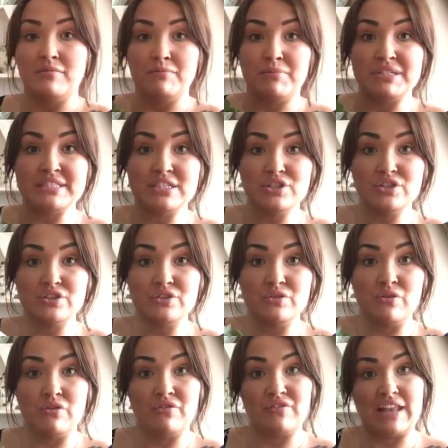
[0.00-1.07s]
position
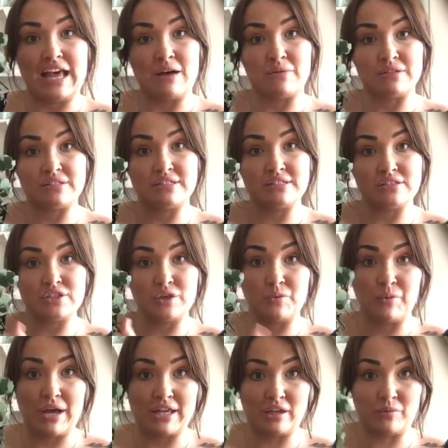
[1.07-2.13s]
your flowers to
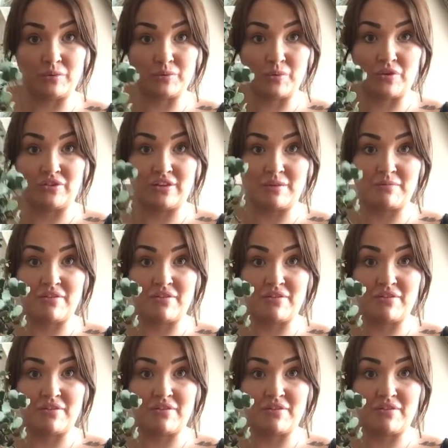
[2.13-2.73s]
where you would want them.